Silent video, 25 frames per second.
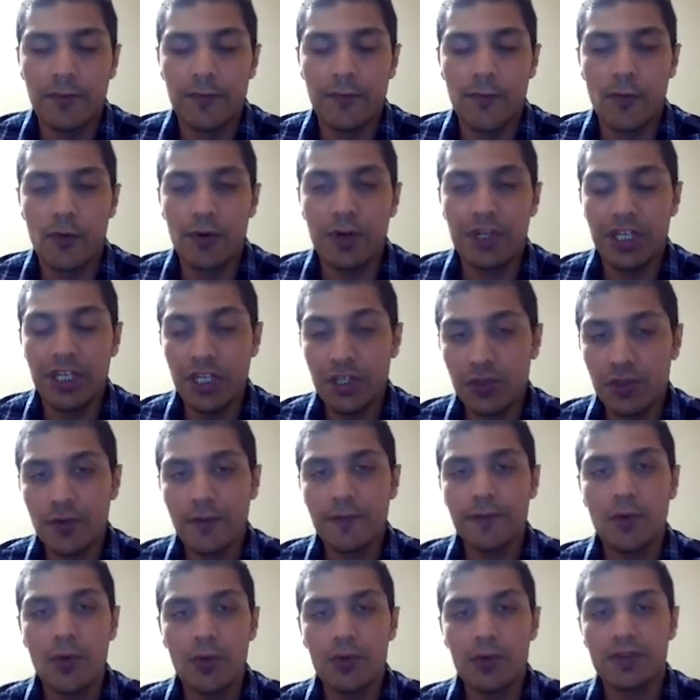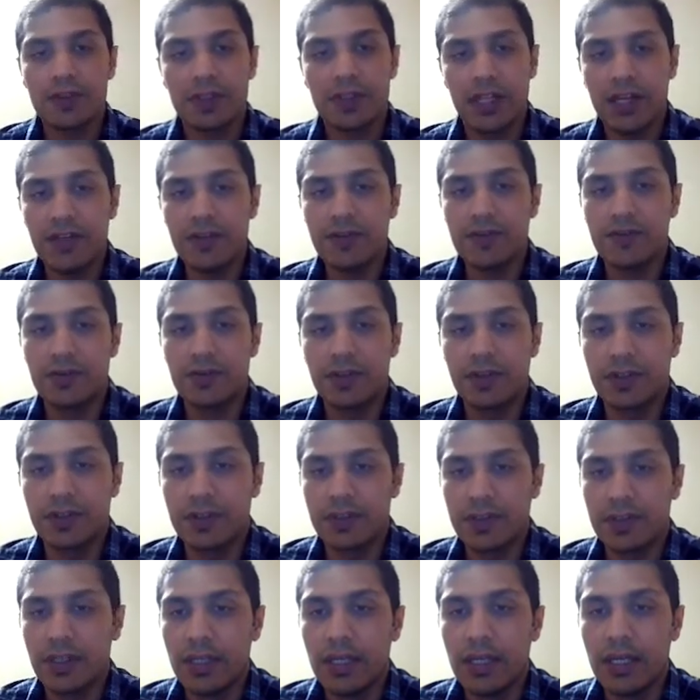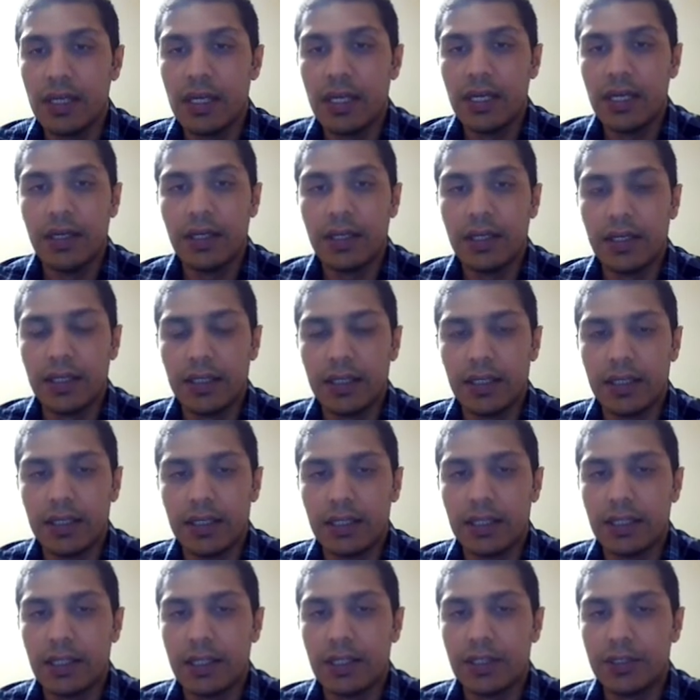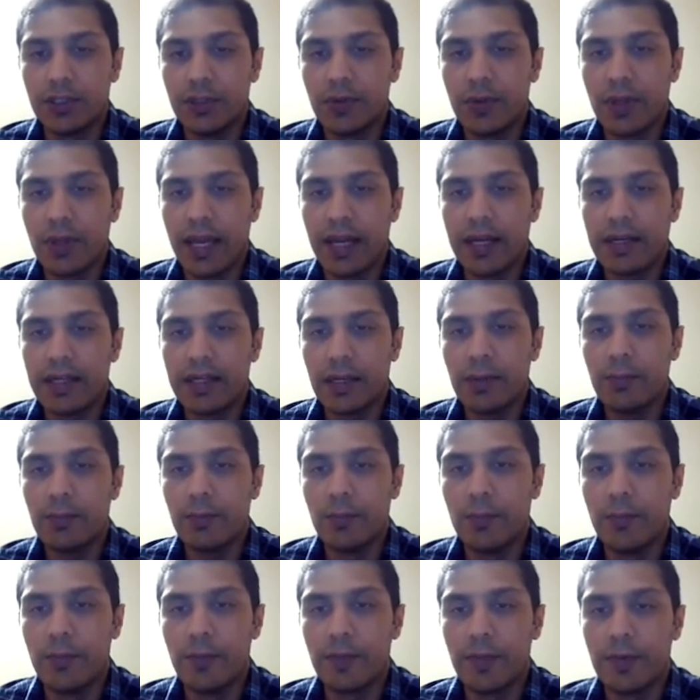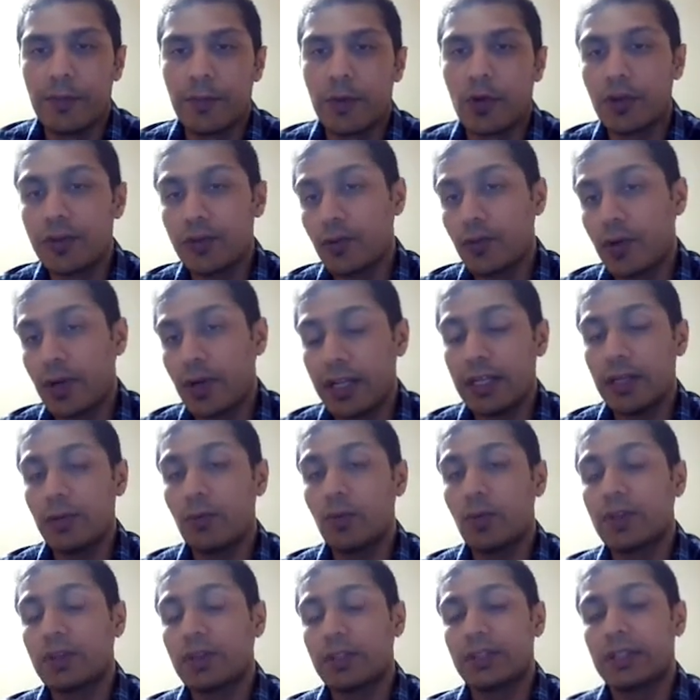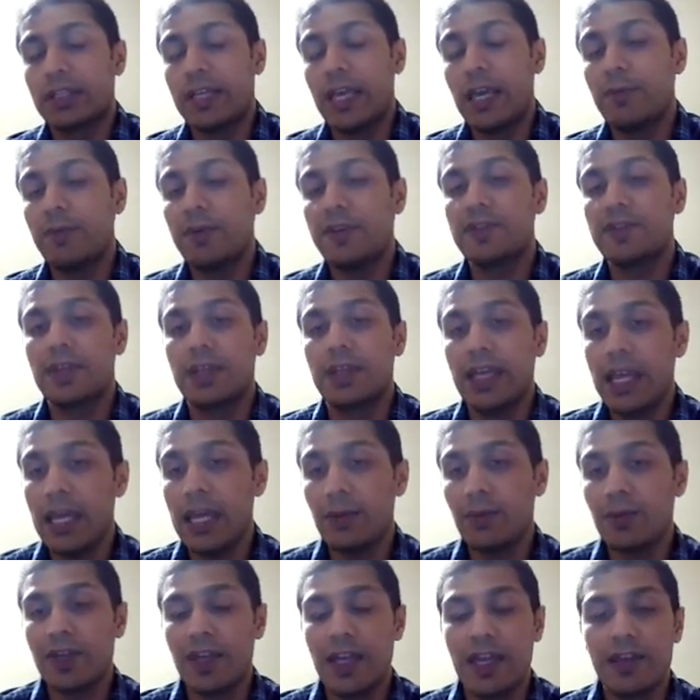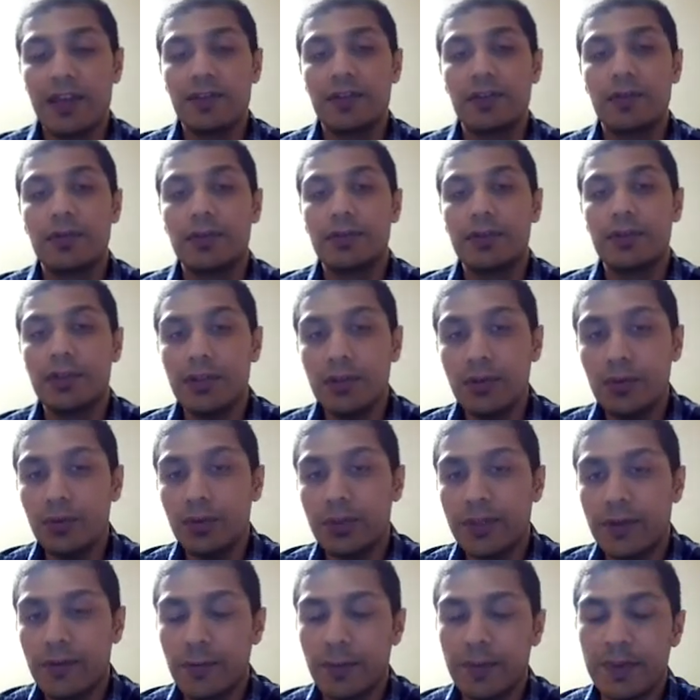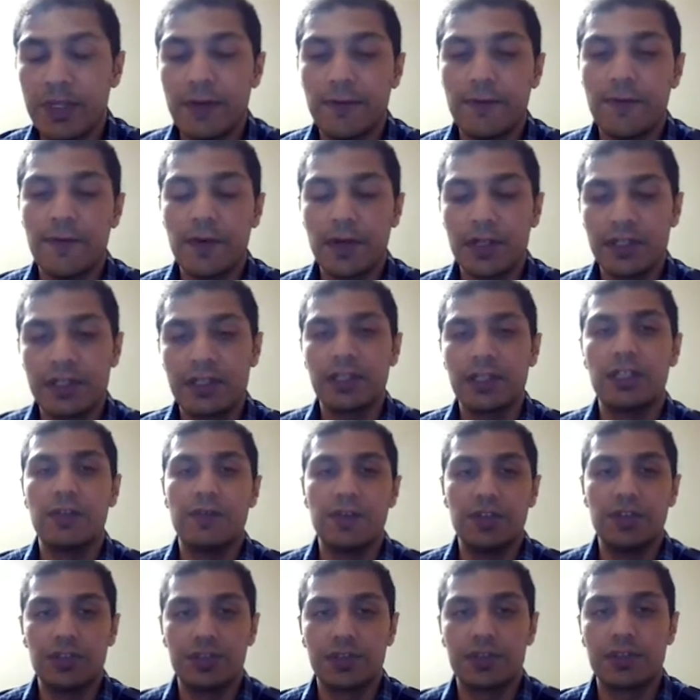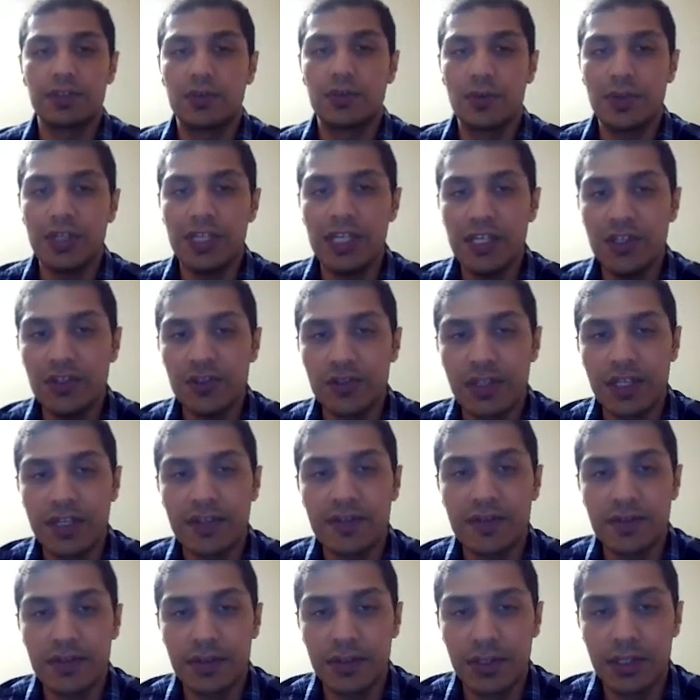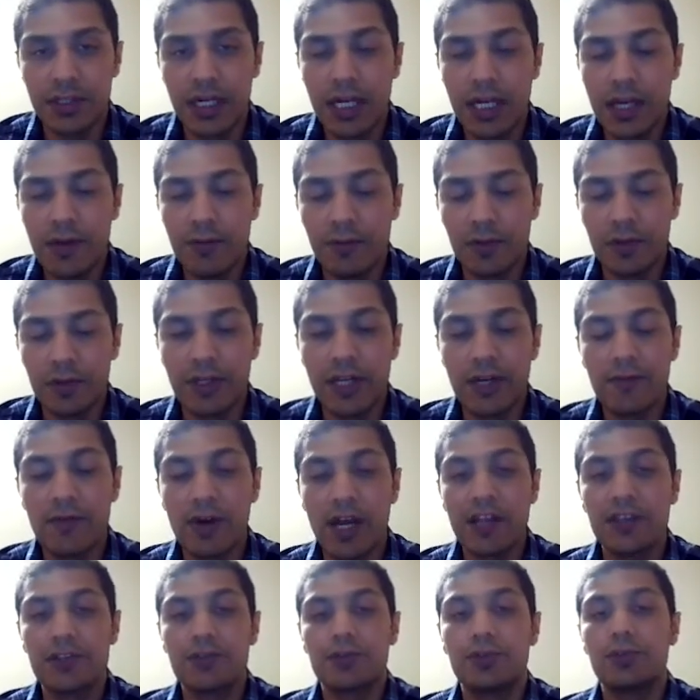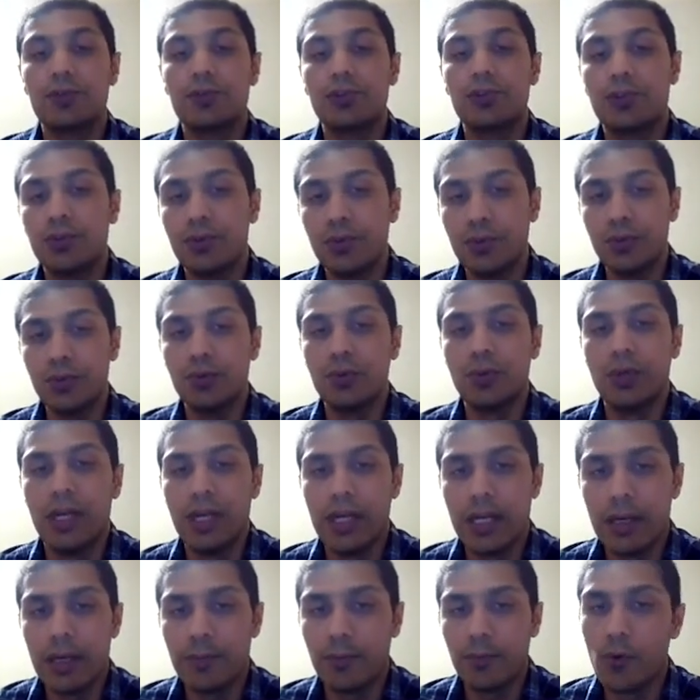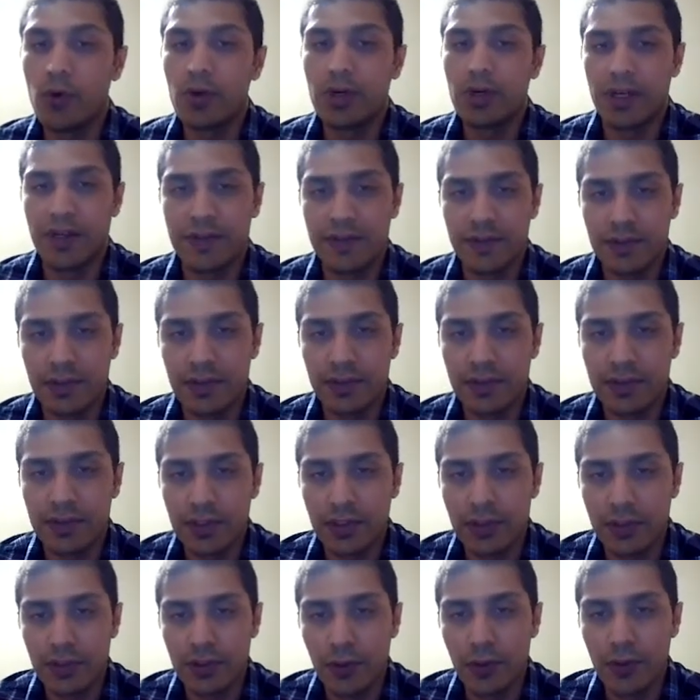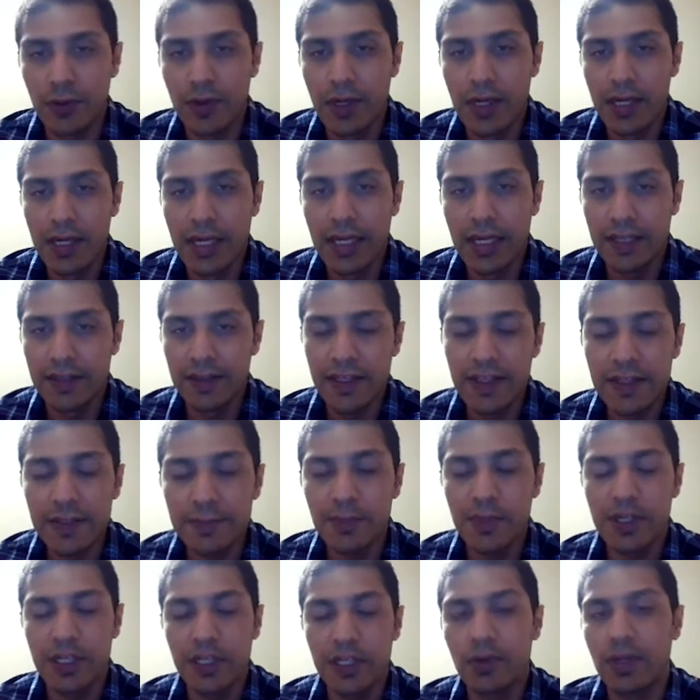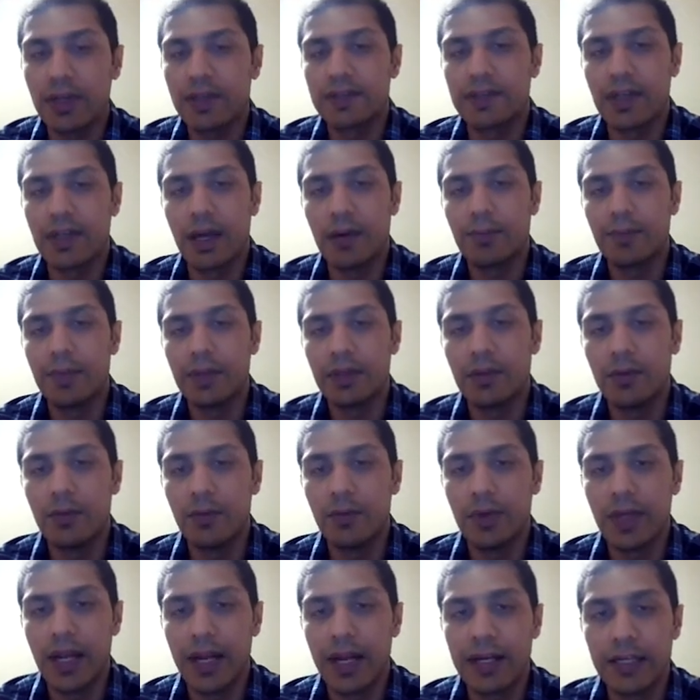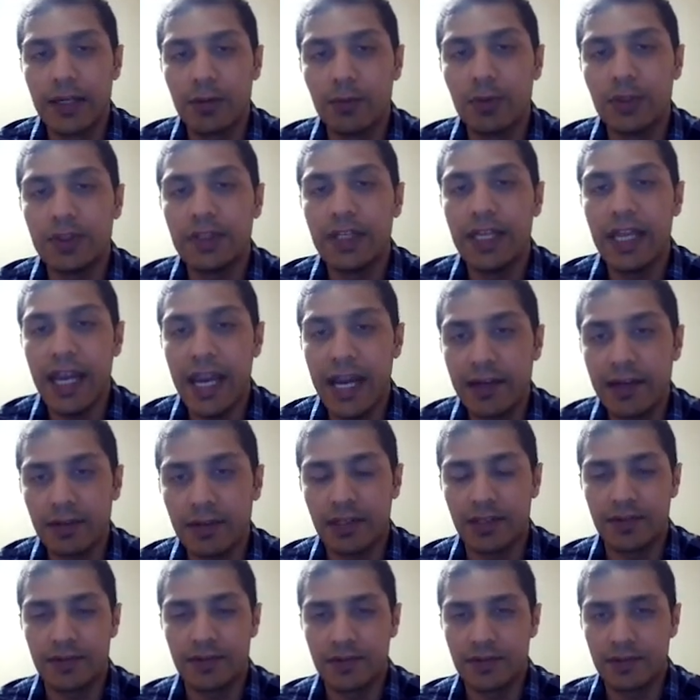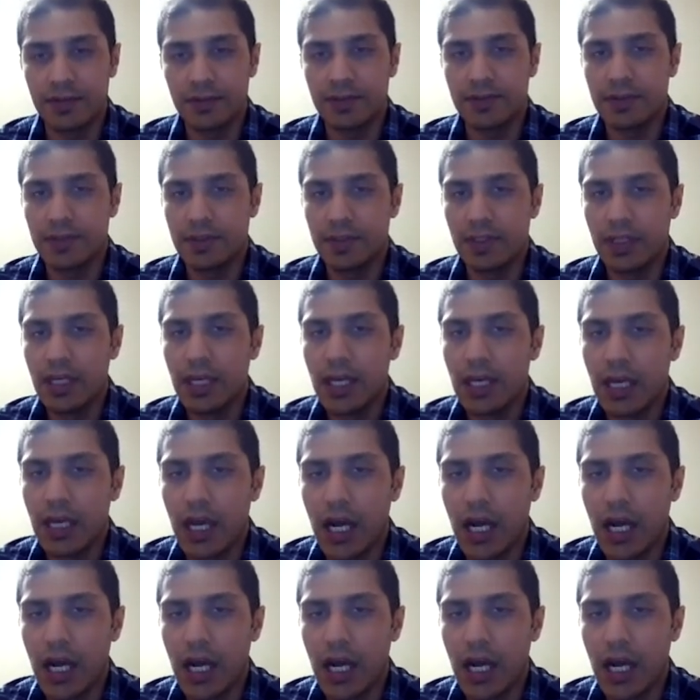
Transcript: for each of those clusters, you will end up, because you're running with k-means again, with k is equal to 2, there will be a further division. So each cluster will give rise to 2 more clusters. So in this particular example, we end up with 8 clusters